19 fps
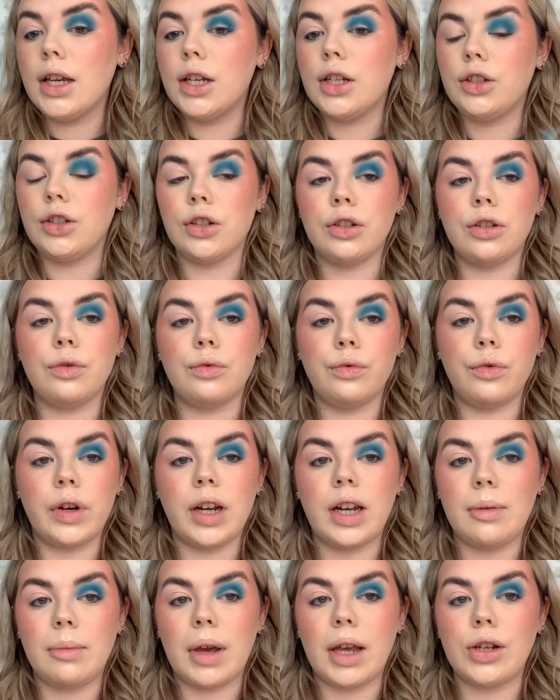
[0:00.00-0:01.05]
just to really
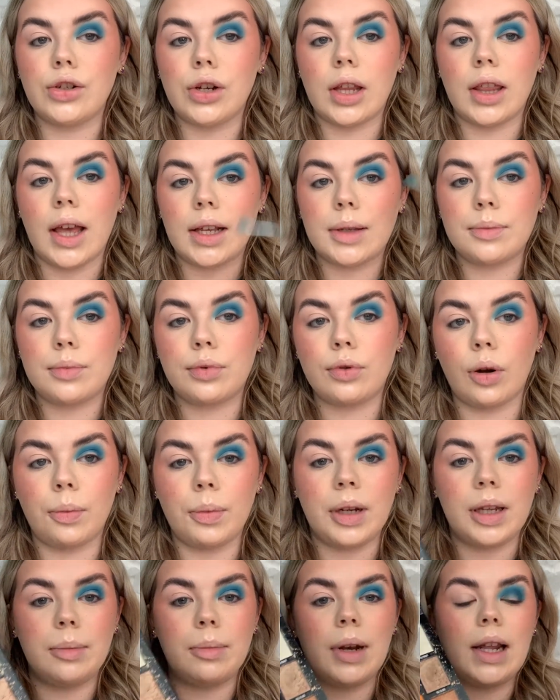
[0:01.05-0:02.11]
make sure that's
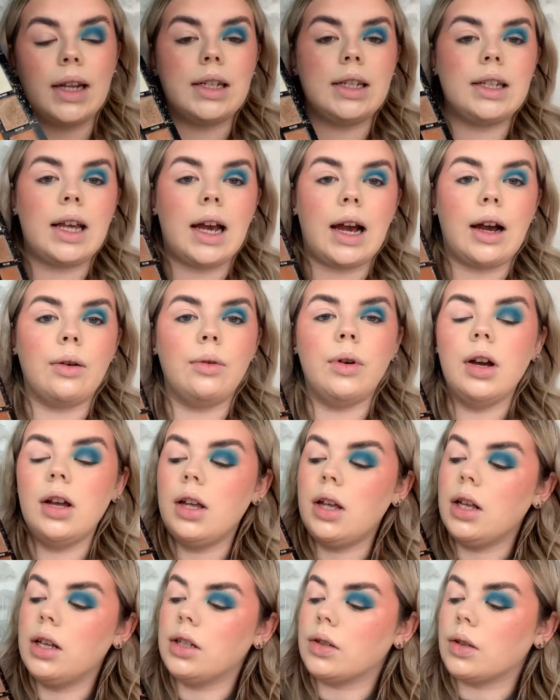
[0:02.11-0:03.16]
properly blended out.
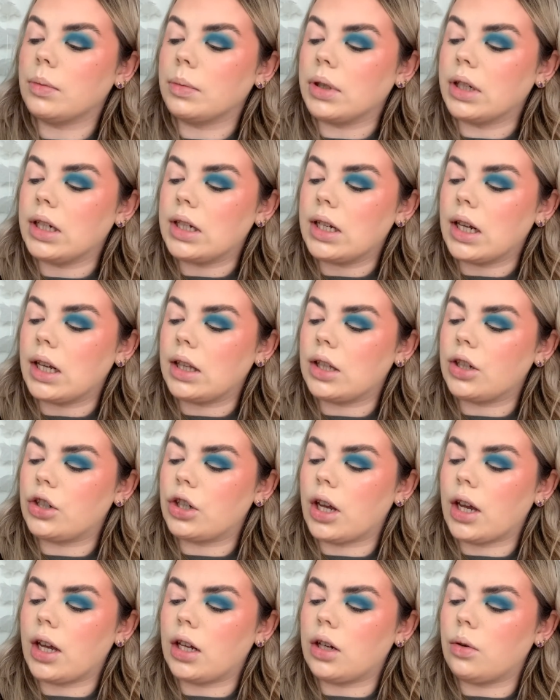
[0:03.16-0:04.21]
So I'm going to take the
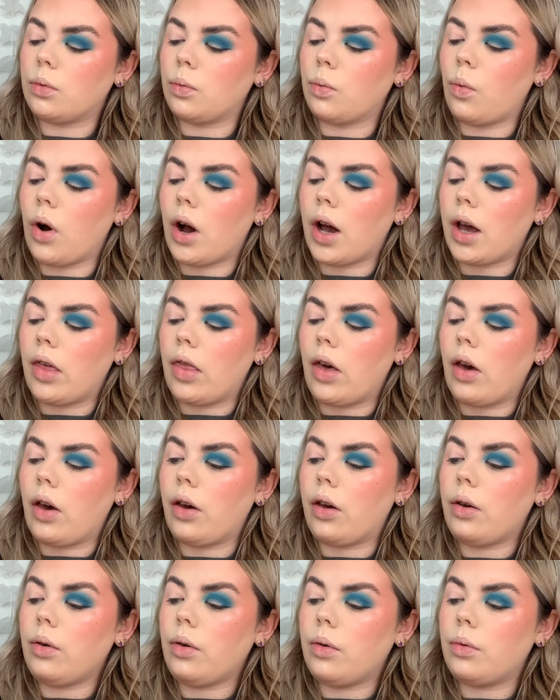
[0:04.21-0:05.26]
shade Y
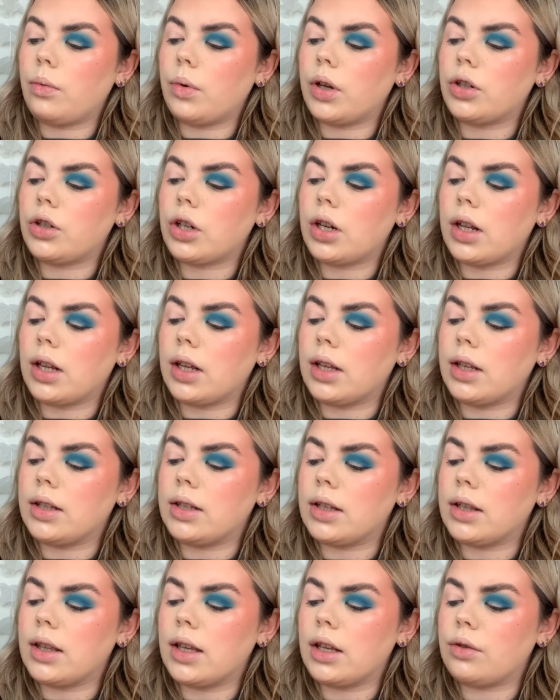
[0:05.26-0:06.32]
though, which is
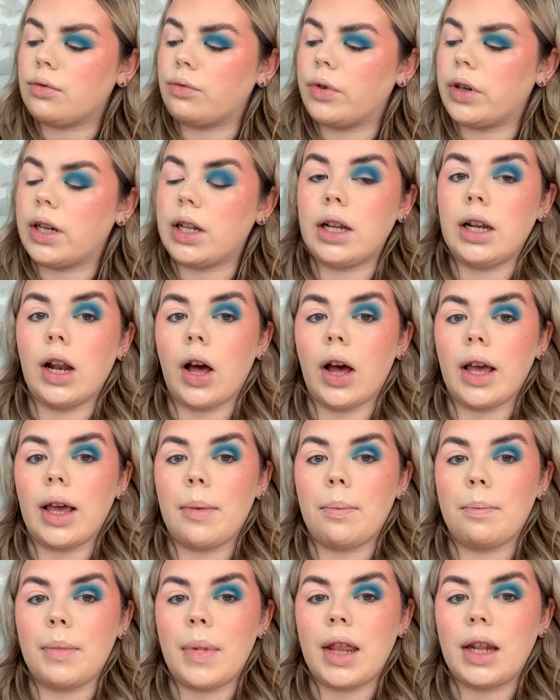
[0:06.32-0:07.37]
this really light
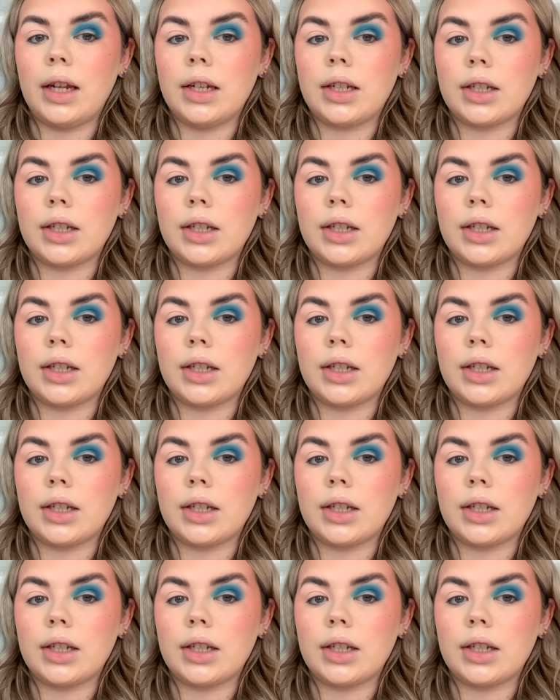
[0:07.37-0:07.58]
mint